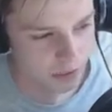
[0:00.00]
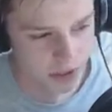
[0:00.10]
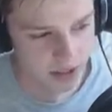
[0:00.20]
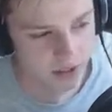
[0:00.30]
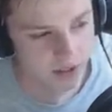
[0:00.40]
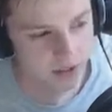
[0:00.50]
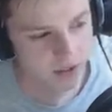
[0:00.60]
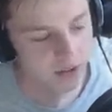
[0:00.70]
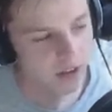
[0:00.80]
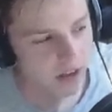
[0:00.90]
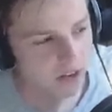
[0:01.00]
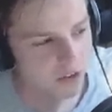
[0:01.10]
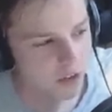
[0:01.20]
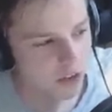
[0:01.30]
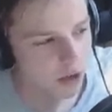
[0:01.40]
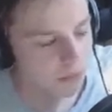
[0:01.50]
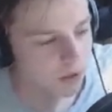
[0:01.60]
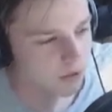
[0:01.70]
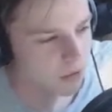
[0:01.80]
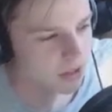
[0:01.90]
I mean, I've got a
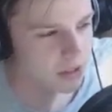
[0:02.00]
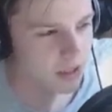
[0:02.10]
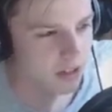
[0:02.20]
couple of weeks